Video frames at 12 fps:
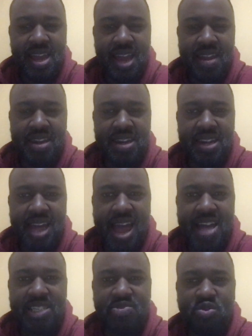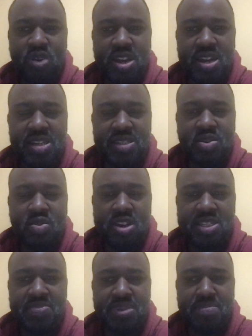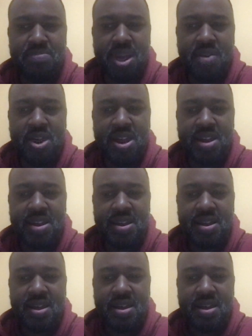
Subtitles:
And then the last one is going to be Merrick.